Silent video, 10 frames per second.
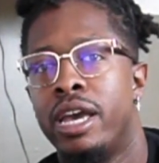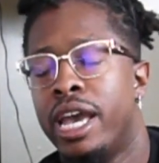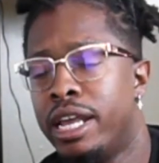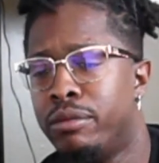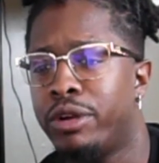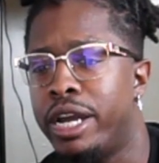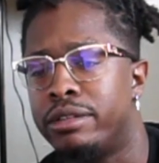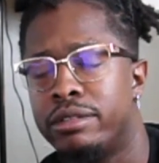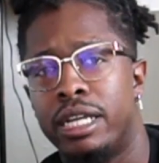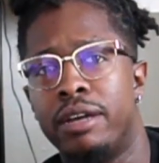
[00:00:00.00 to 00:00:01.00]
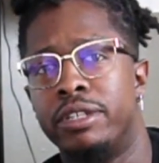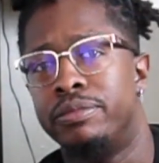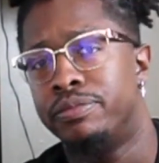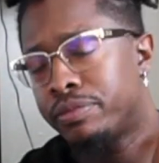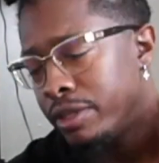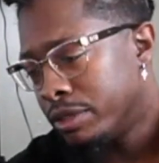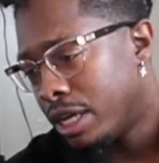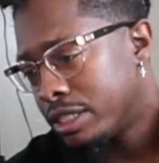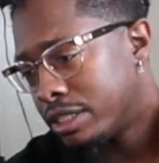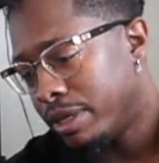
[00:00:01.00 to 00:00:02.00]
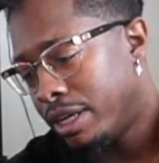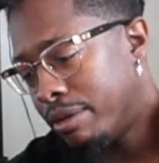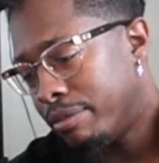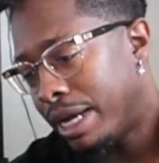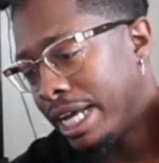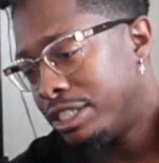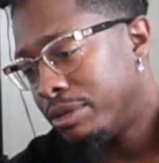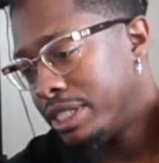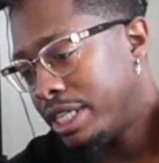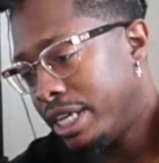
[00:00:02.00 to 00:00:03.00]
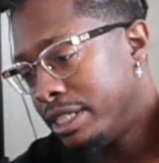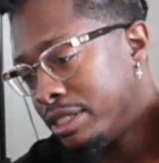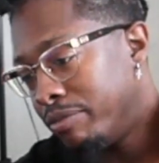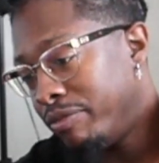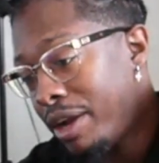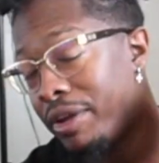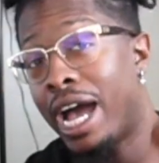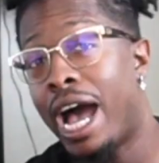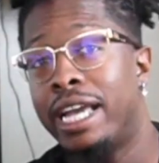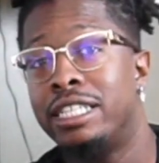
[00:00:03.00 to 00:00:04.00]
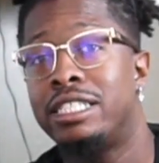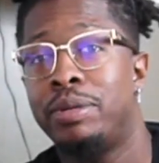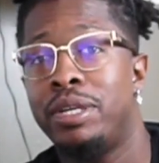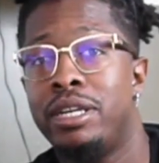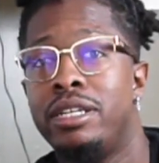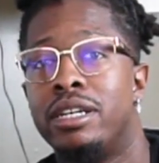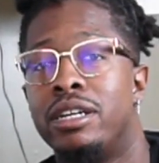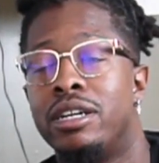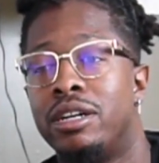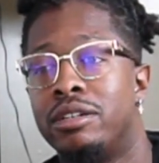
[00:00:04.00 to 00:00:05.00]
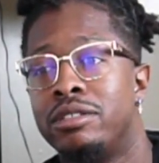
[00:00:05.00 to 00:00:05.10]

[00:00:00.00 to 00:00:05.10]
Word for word: And it was great. I loved it. It was awesome. Um, I got to attend some very high speed uh,